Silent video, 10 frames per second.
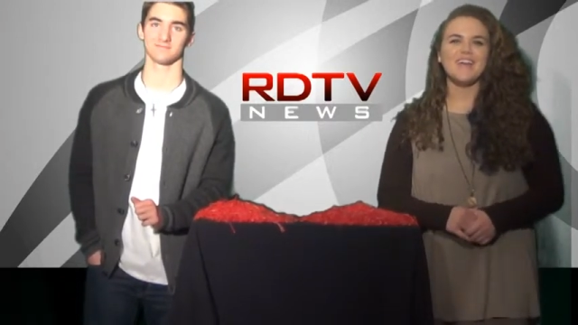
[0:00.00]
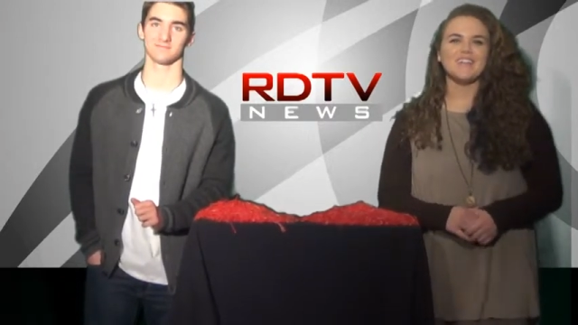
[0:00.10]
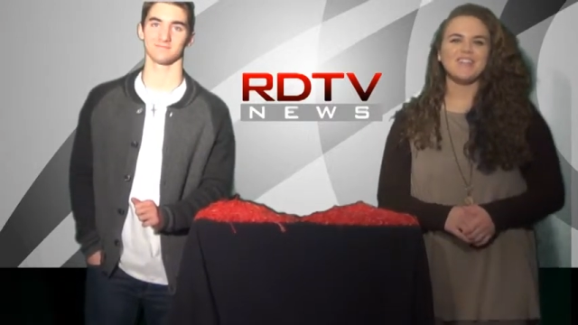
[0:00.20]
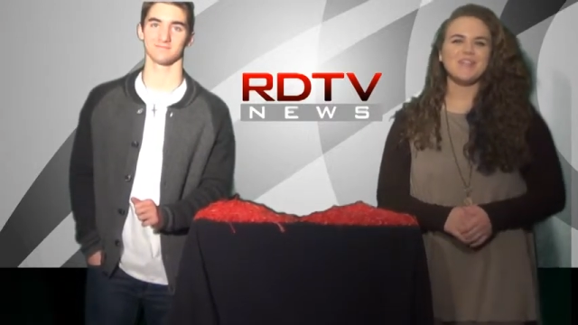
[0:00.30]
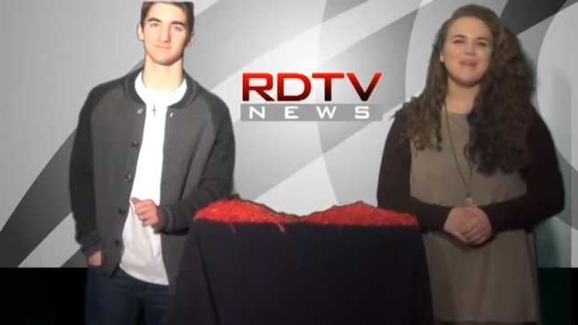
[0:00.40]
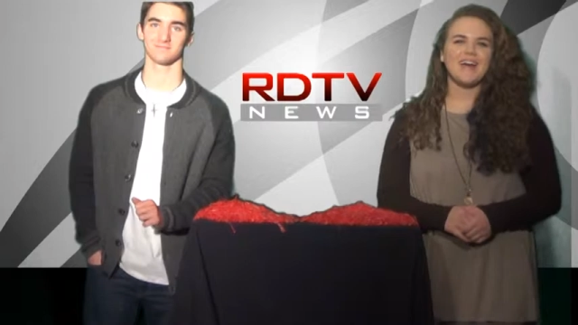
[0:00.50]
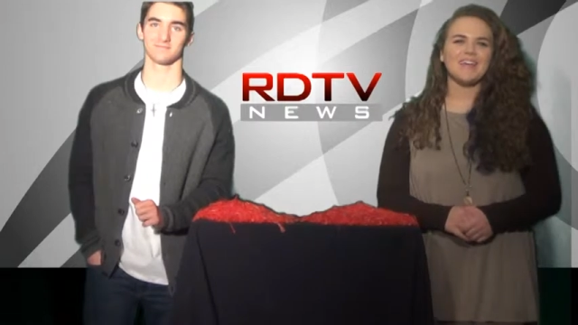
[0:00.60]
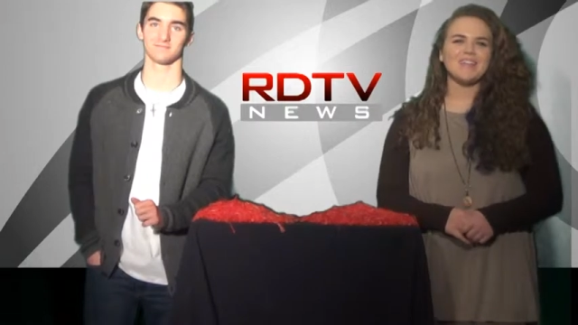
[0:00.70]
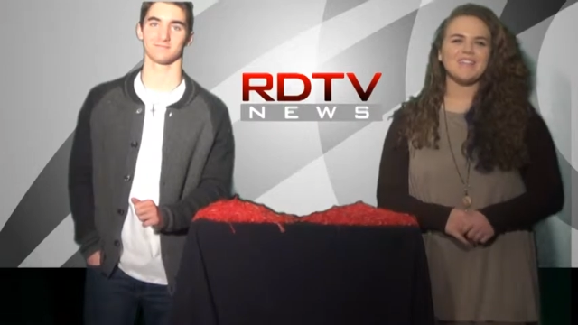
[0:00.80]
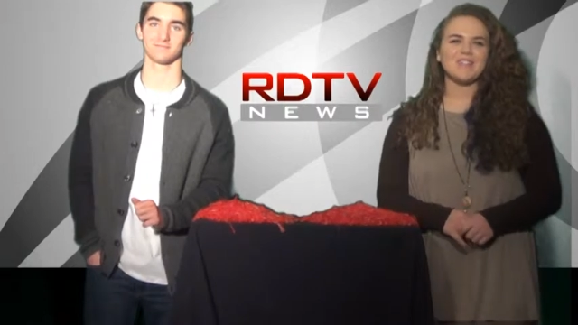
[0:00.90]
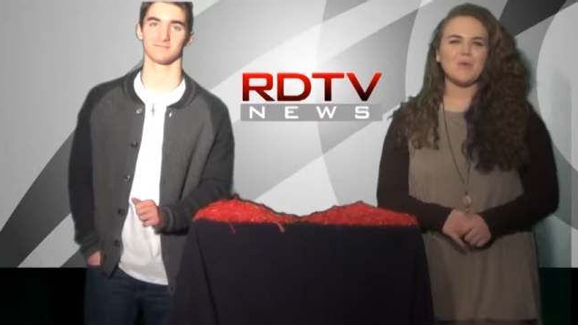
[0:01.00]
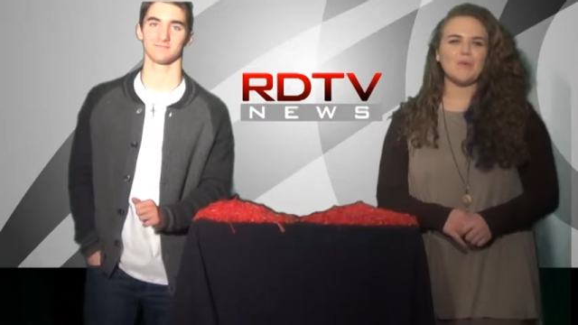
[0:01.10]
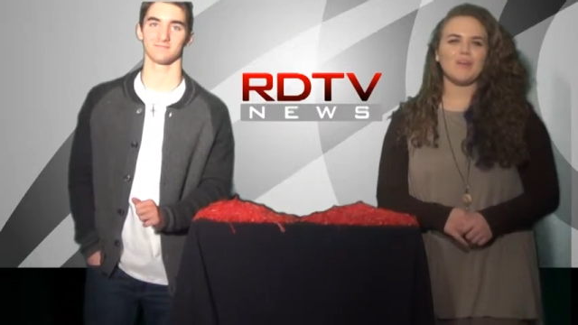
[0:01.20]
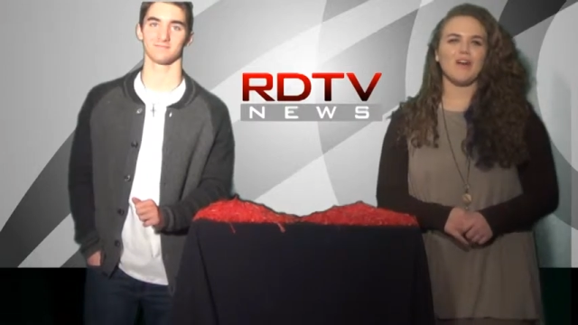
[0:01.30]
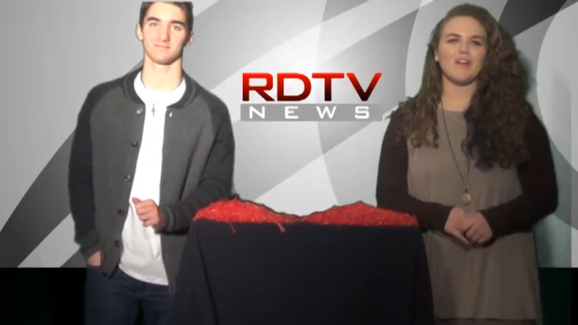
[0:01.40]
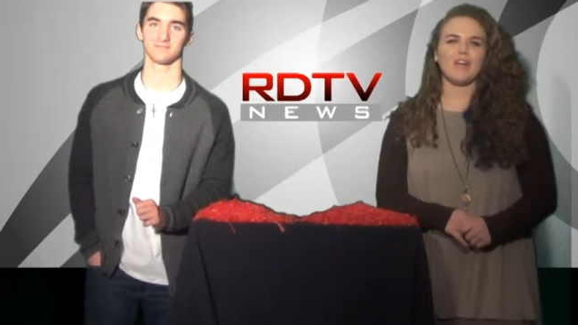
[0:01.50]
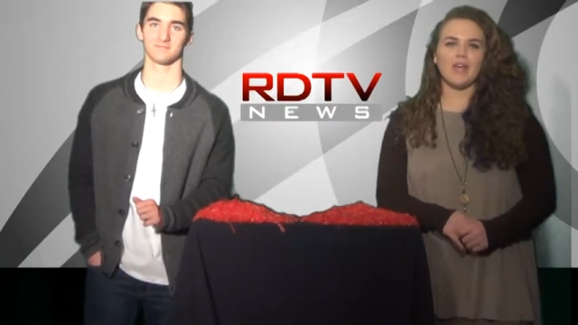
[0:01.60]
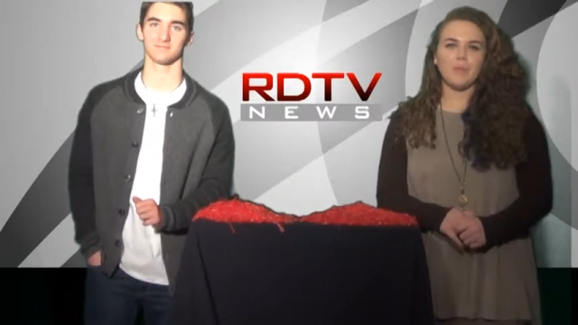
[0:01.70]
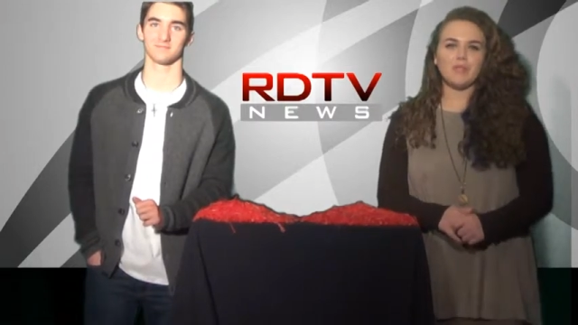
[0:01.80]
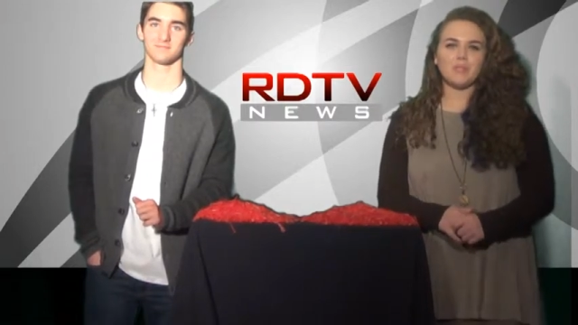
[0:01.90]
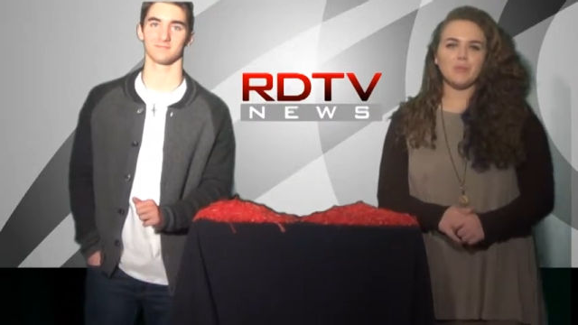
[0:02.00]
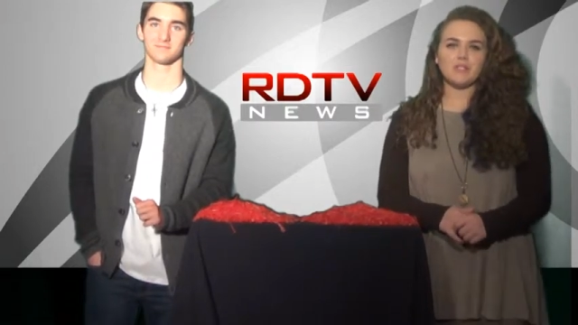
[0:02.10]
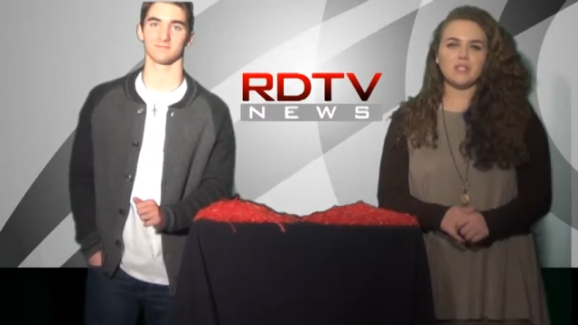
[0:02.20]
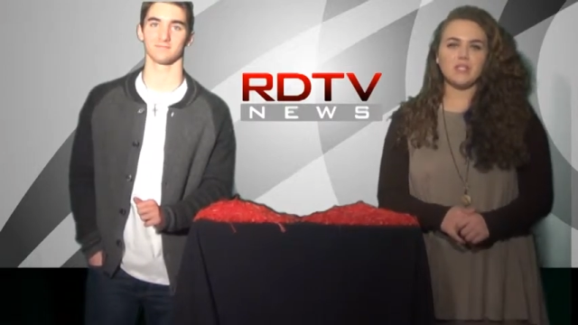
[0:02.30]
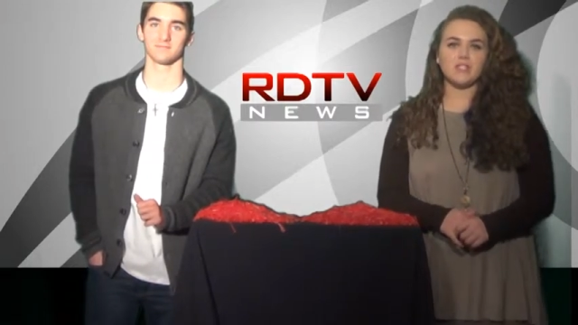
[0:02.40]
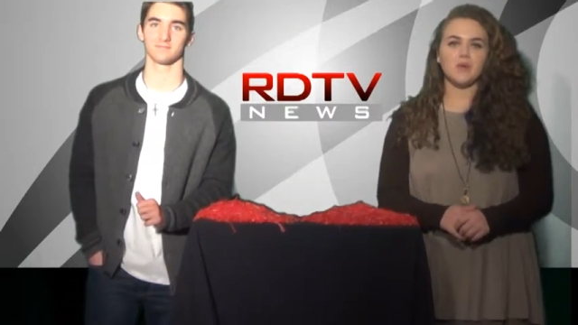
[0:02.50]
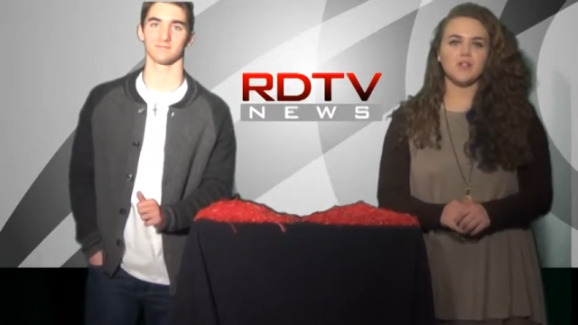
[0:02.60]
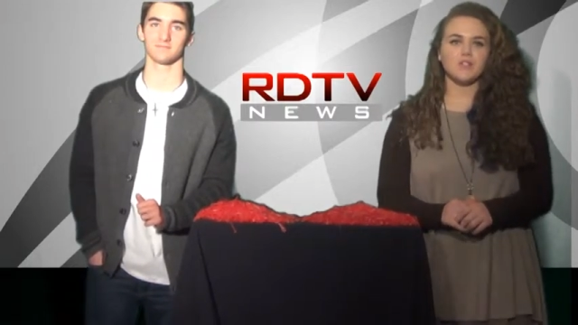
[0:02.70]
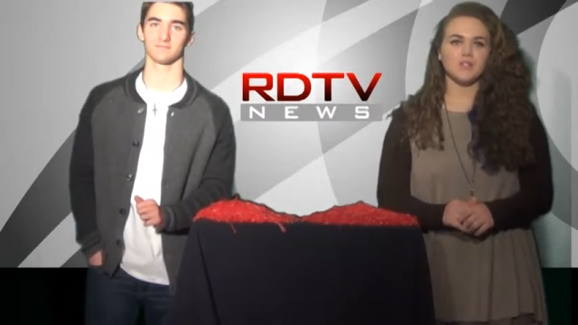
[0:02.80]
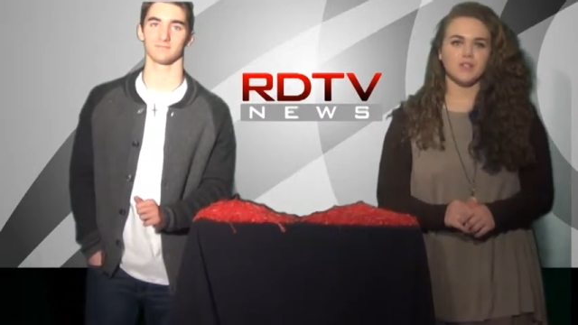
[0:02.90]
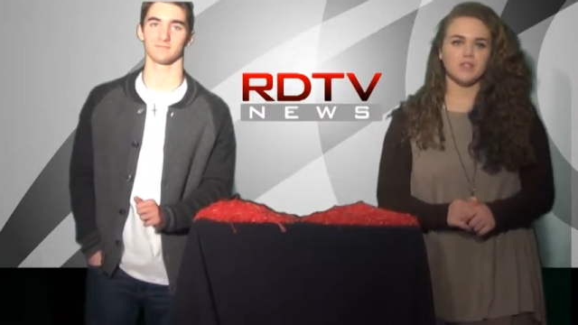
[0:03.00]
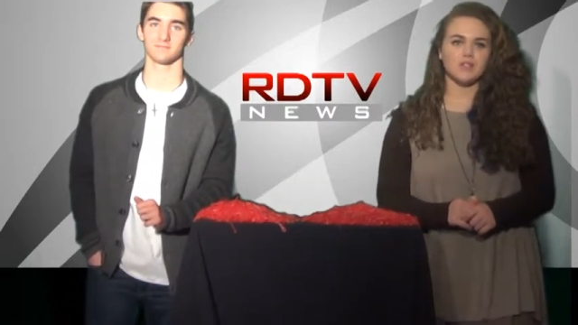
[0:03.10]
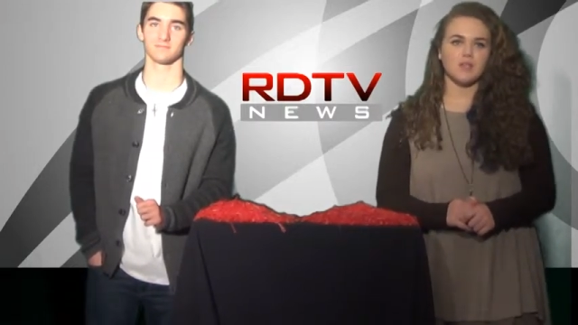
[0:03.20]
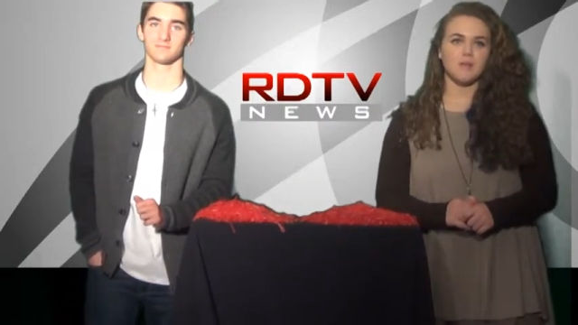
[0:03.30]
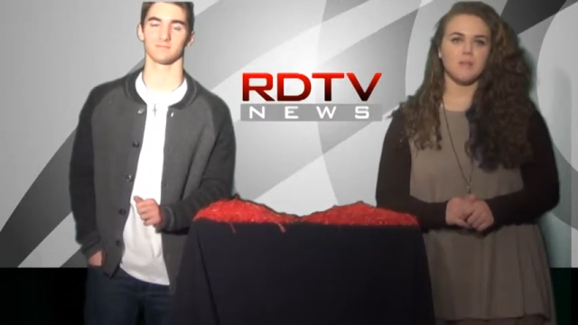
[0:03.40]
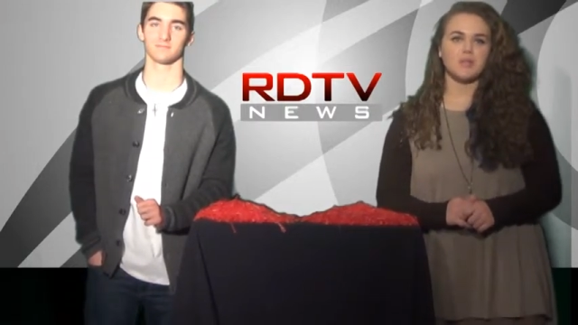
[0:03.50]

Speaker 1: Jeremiah Castille will be on our campus presenting to our students.